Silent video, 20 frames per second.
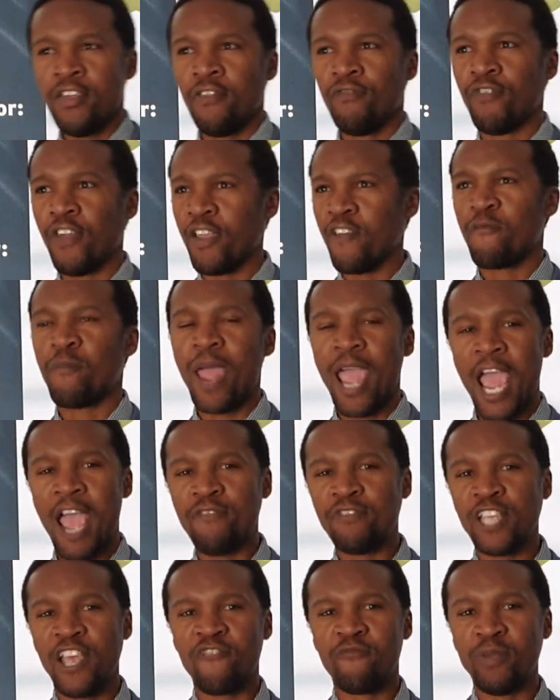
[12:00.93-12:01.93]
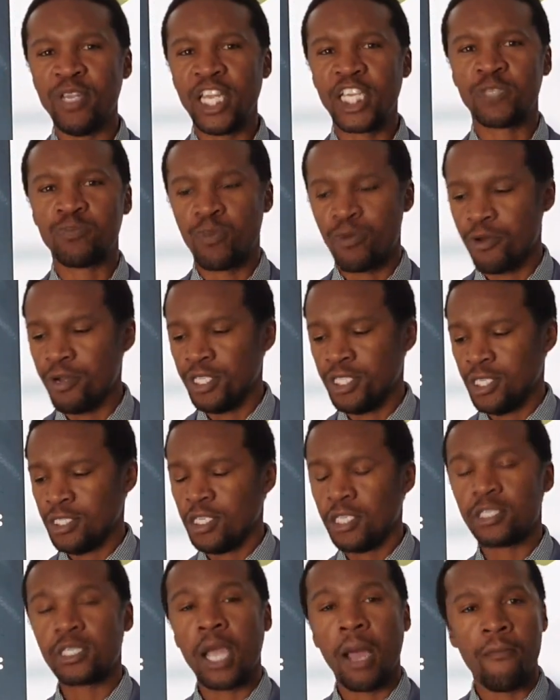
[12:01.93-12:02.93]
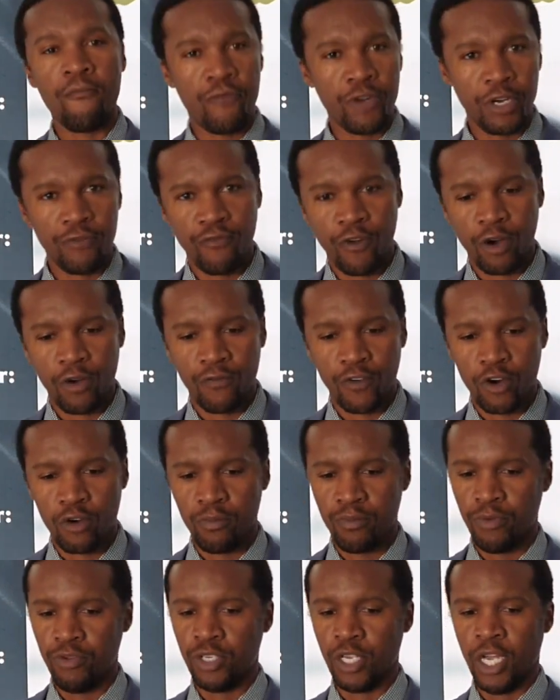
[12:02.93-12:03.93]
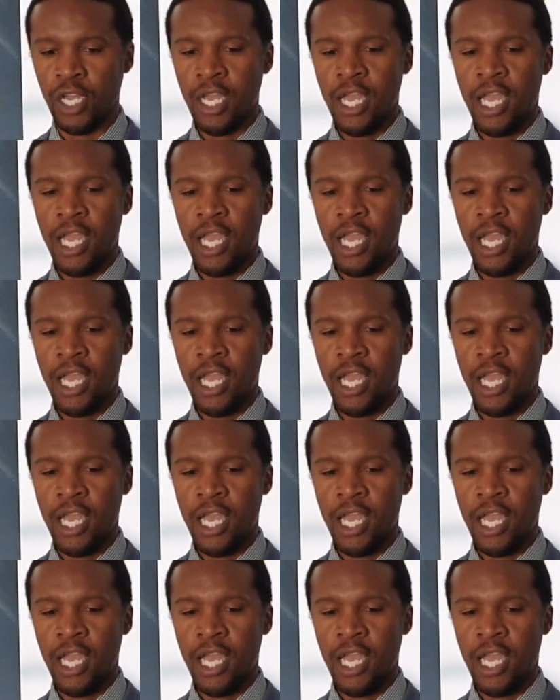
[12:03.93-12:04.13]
They perhaps have been experiencing discomfort in front of a computer.